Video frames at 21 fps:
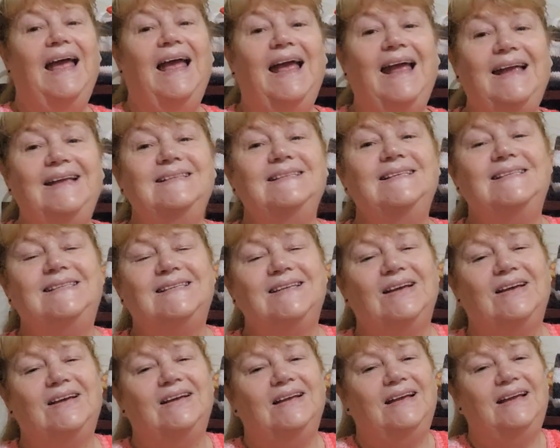Hence,
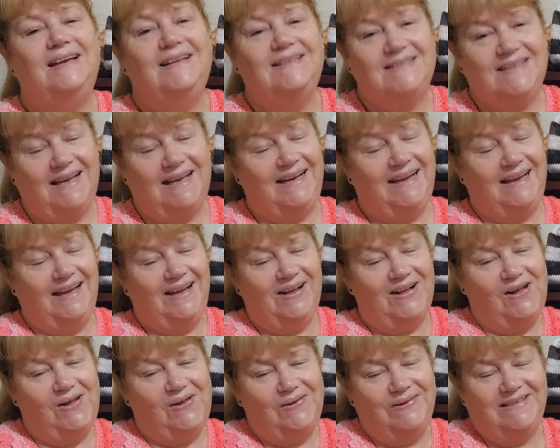it's going to get
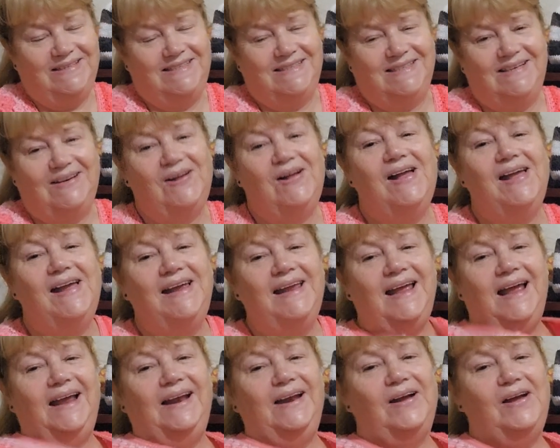colder tonight,
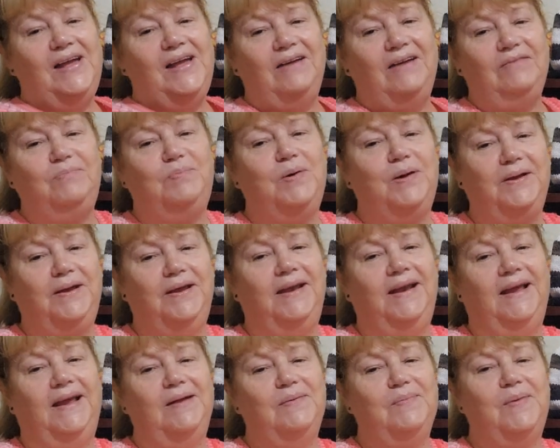and I have broken
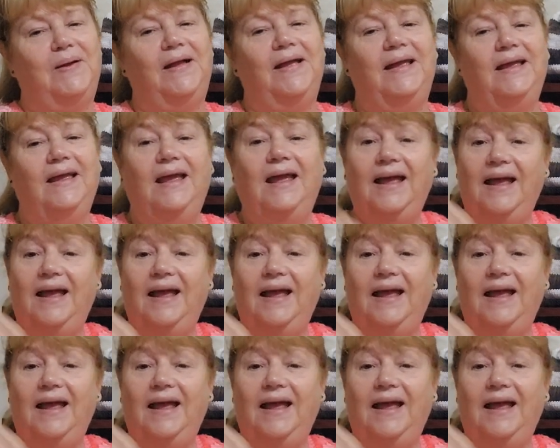out my